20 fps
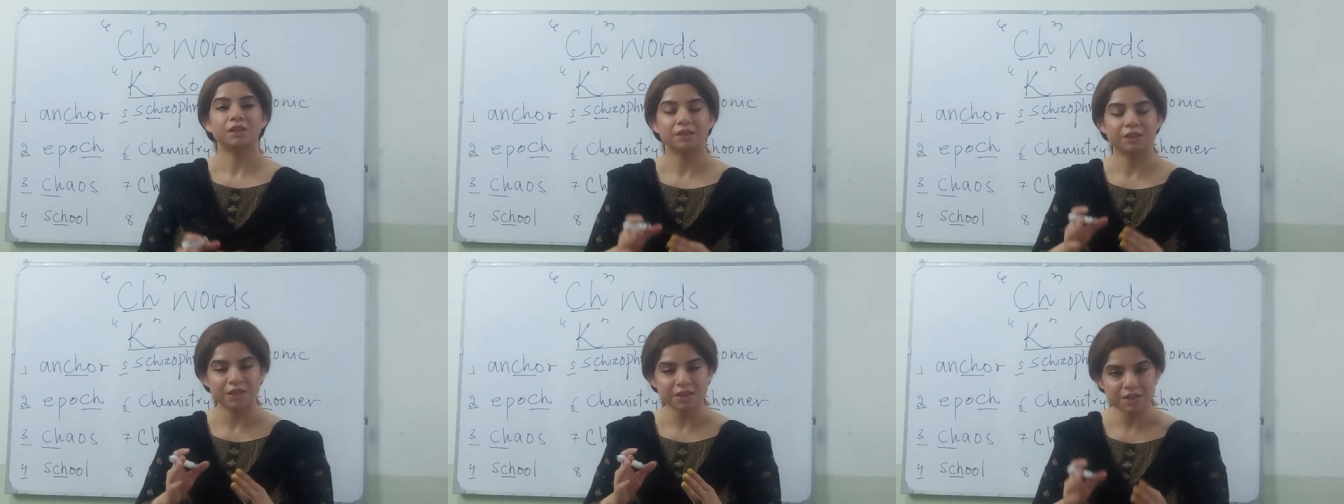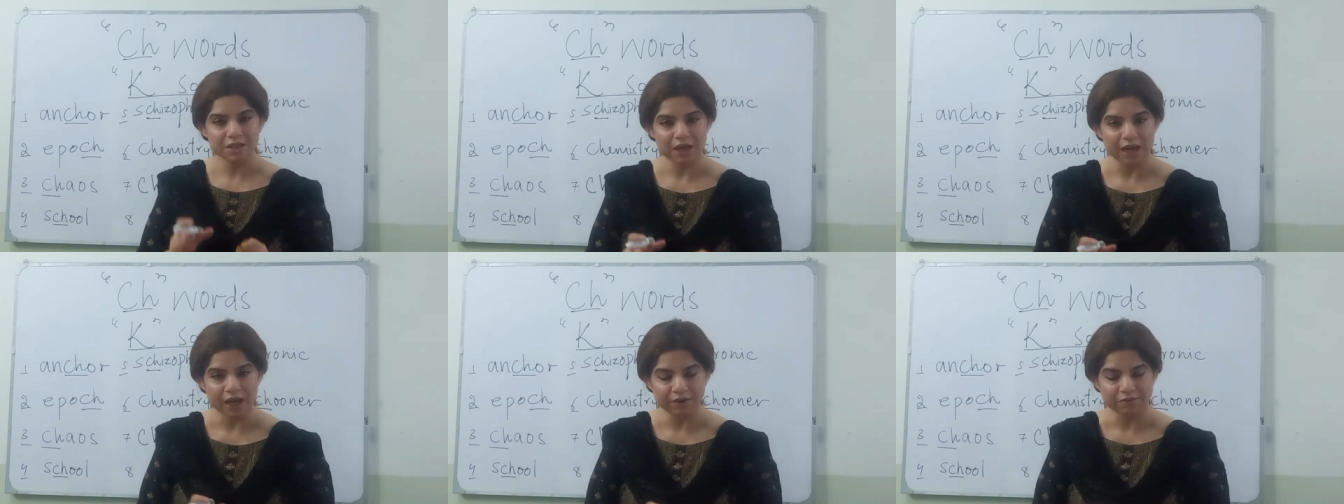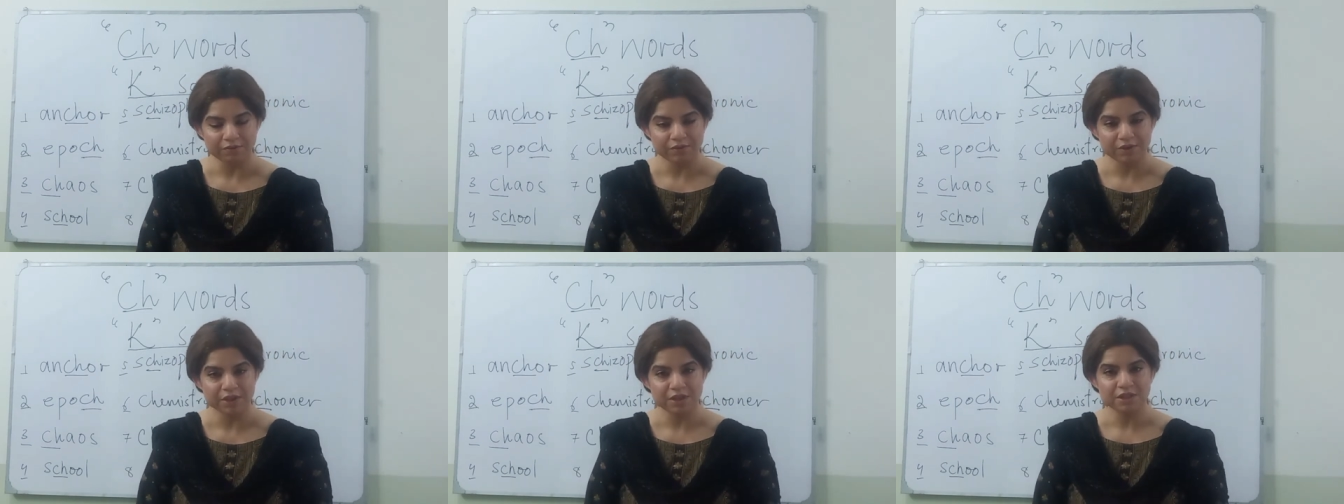this
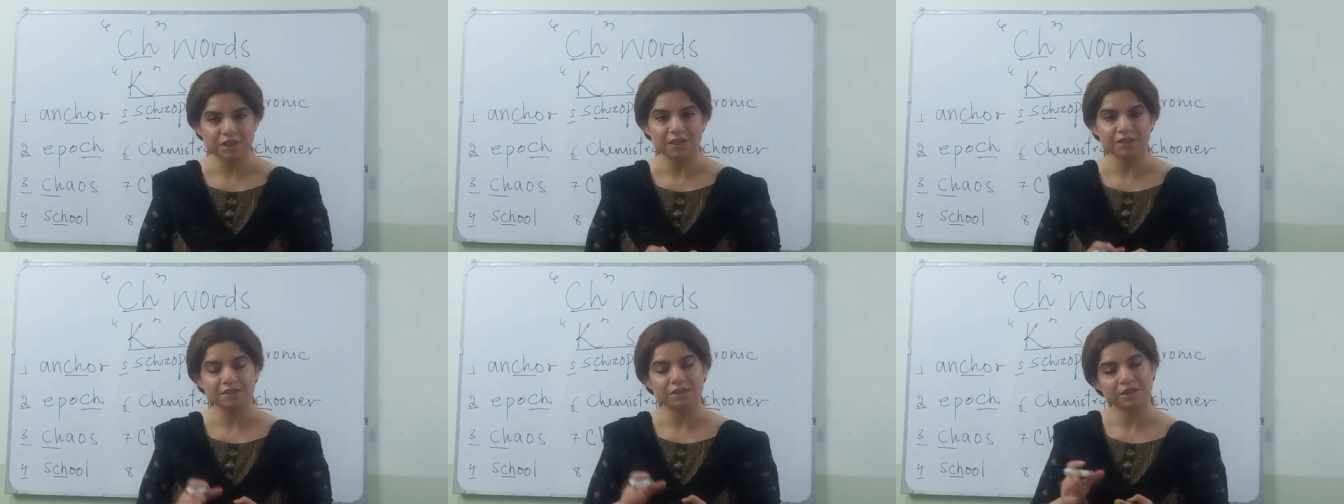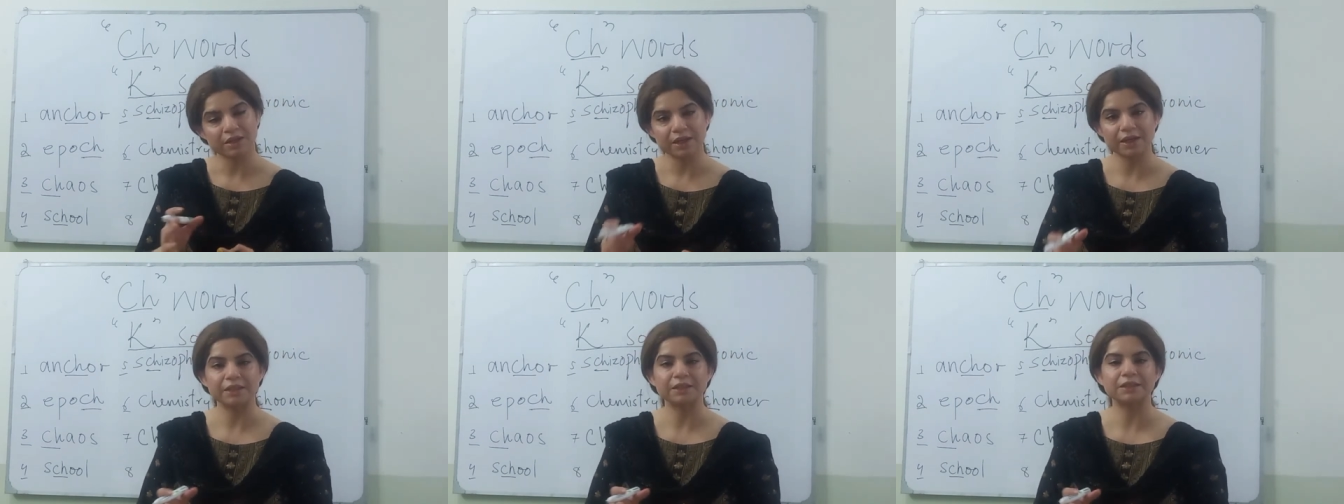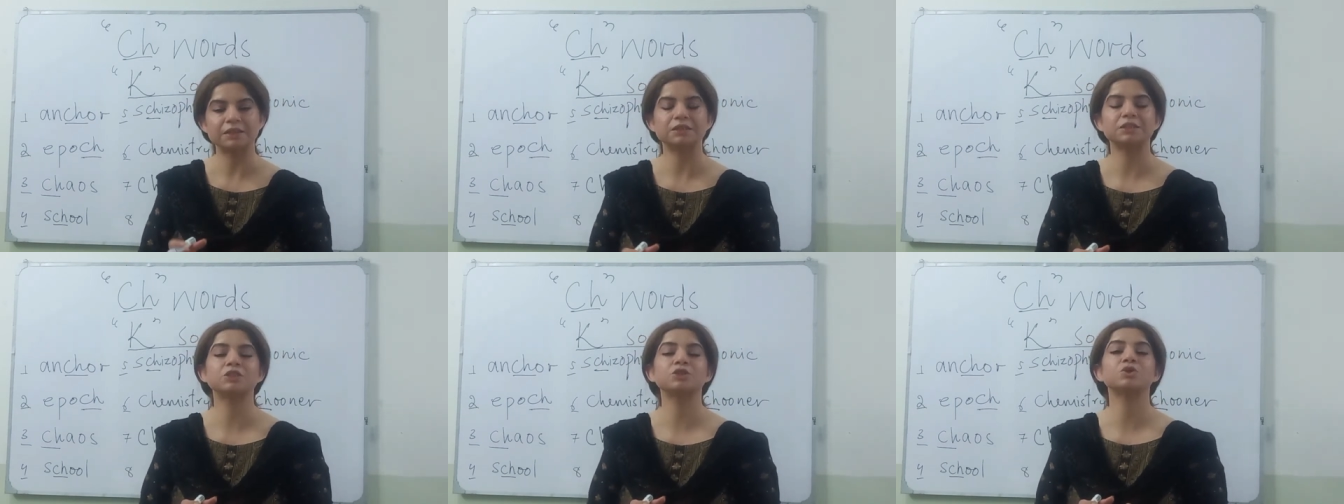language has
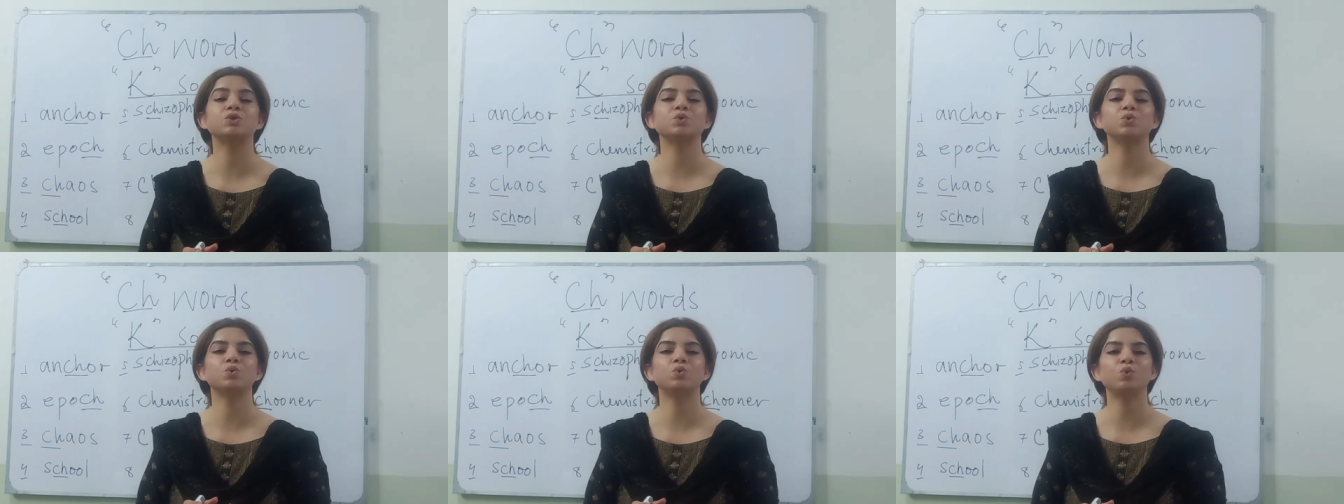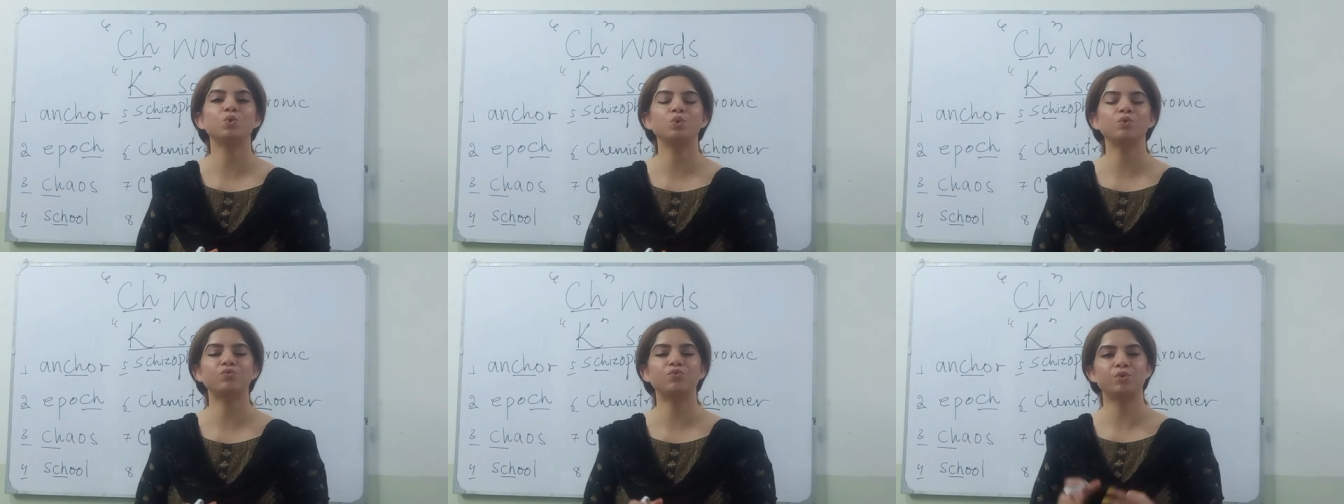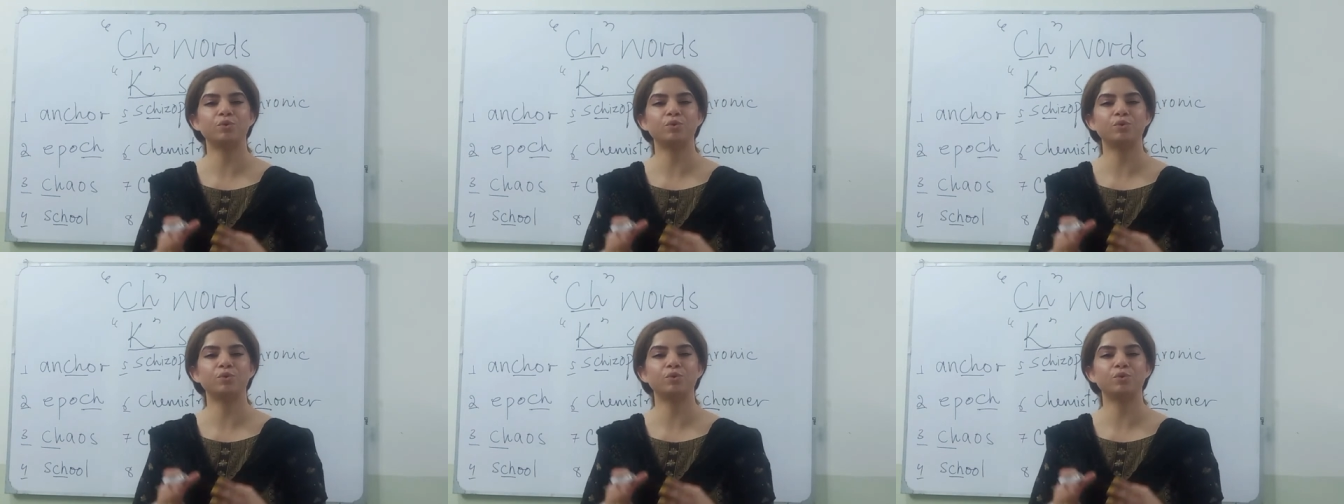its rule